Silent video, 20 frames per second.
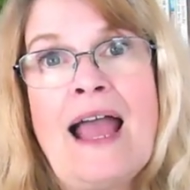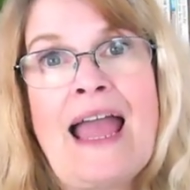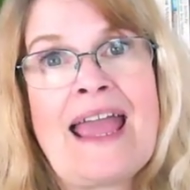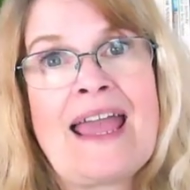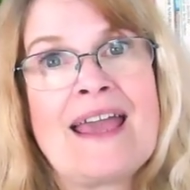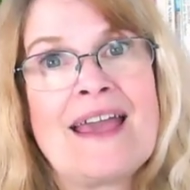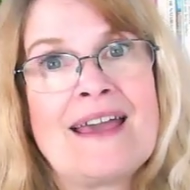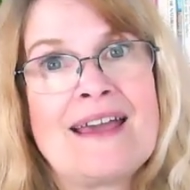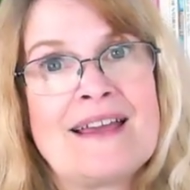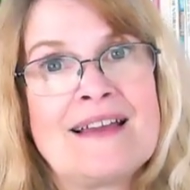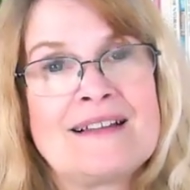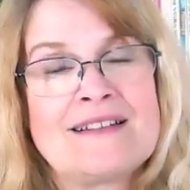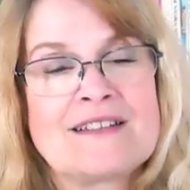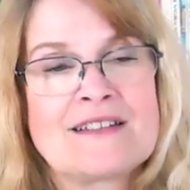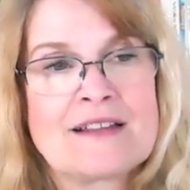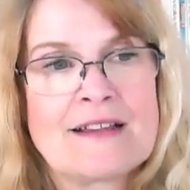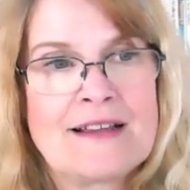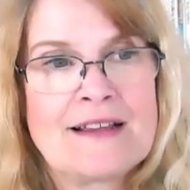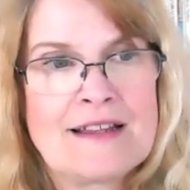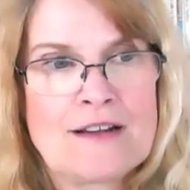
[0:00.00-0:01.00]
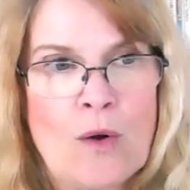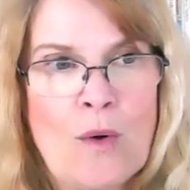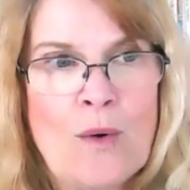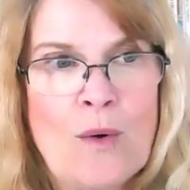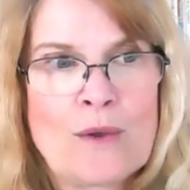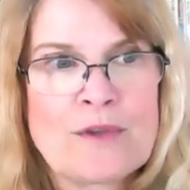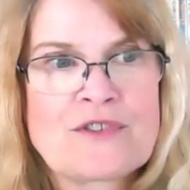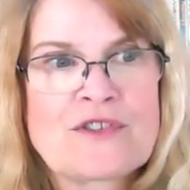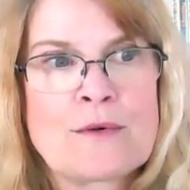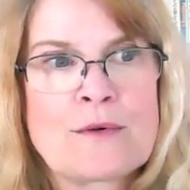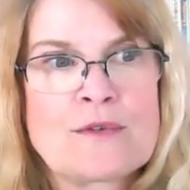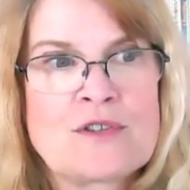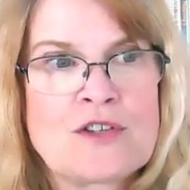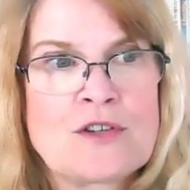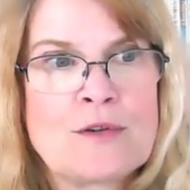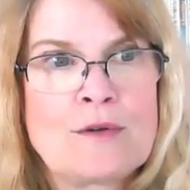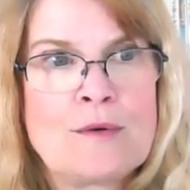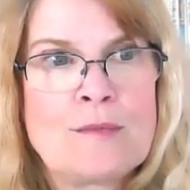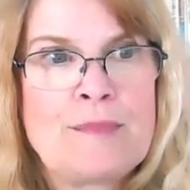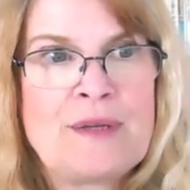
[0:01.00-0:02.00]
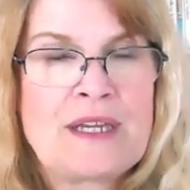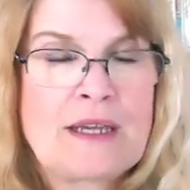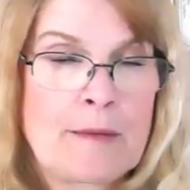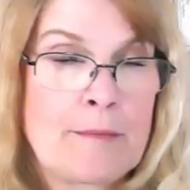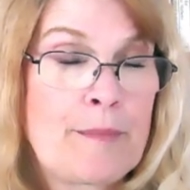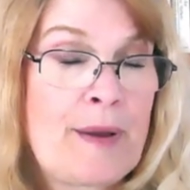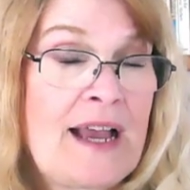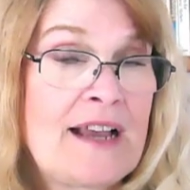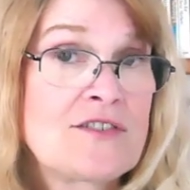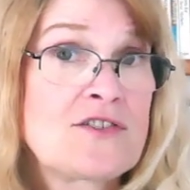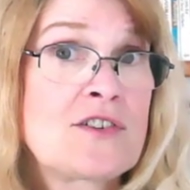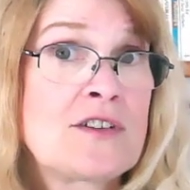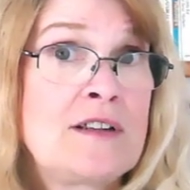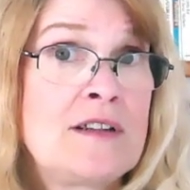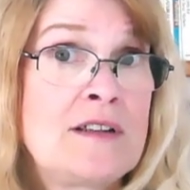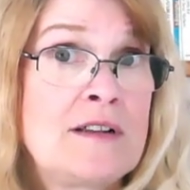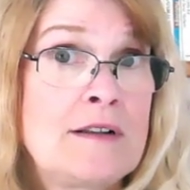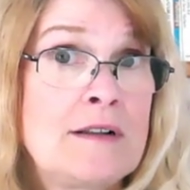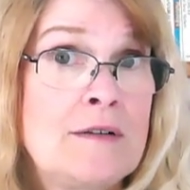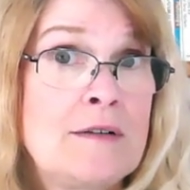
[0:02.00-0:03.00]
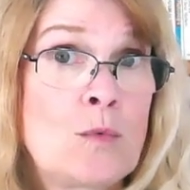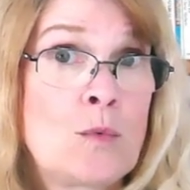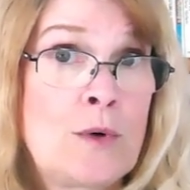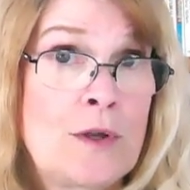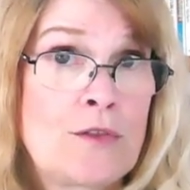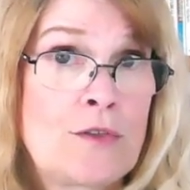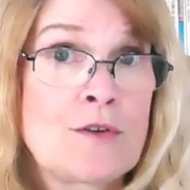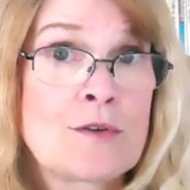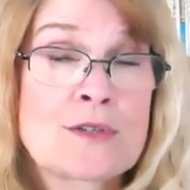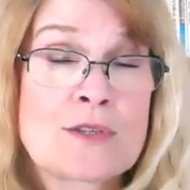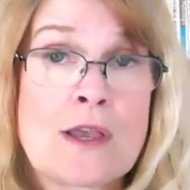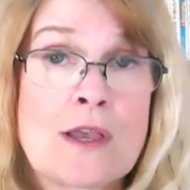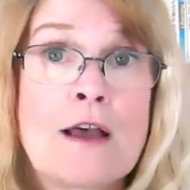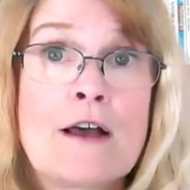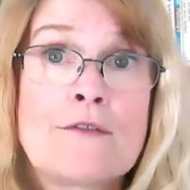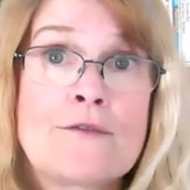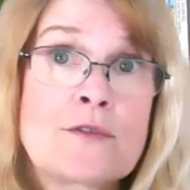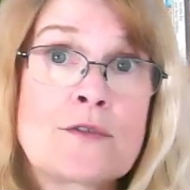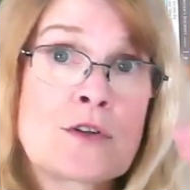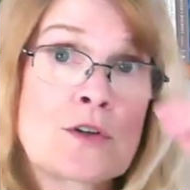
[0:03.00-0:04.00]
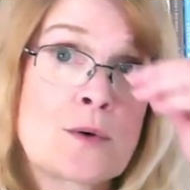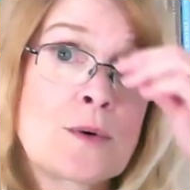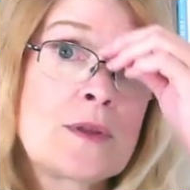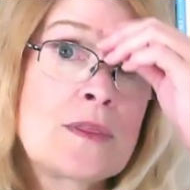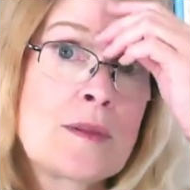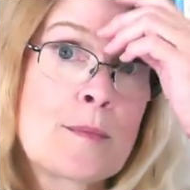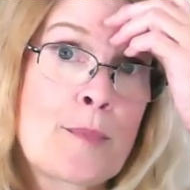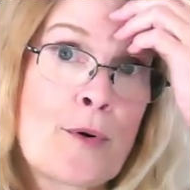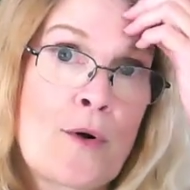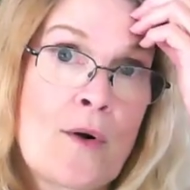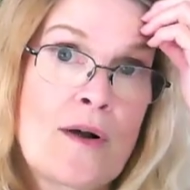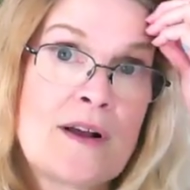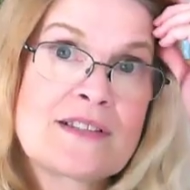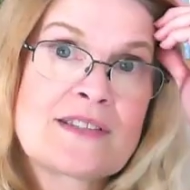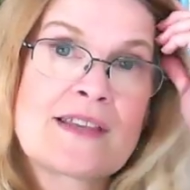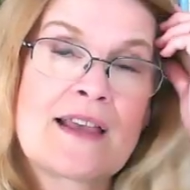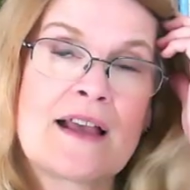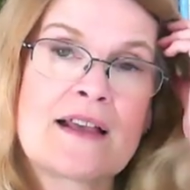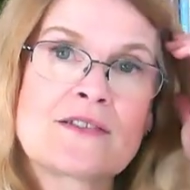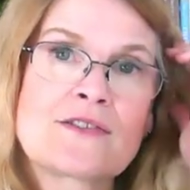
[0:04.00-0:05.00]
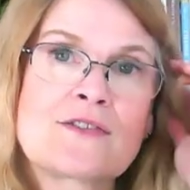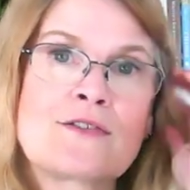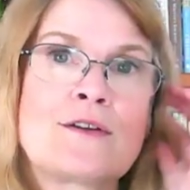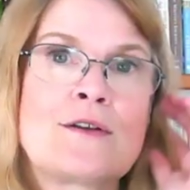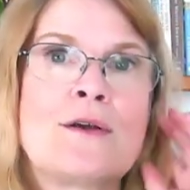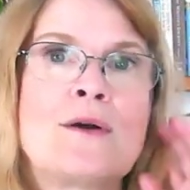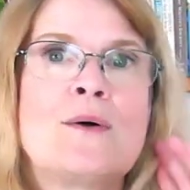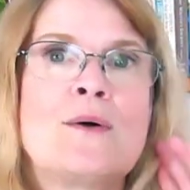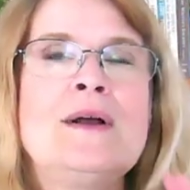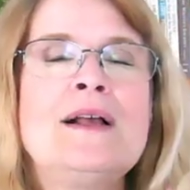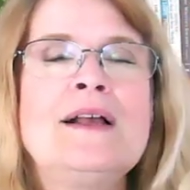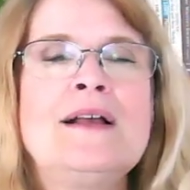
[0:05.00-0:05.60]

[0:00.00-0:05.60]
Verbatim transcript: and also to be compassionate with yourself during the process. You know,